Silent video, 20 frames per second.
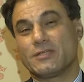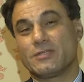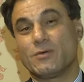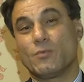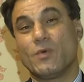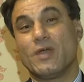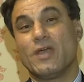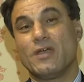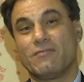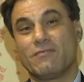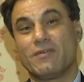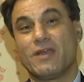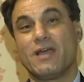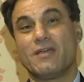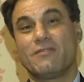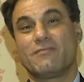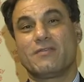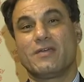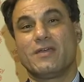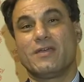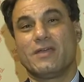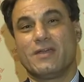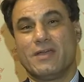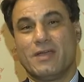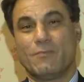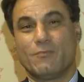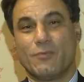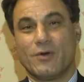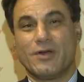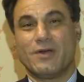It's a way of life
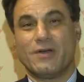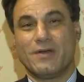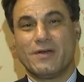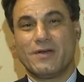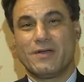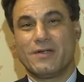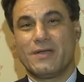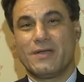in Britain.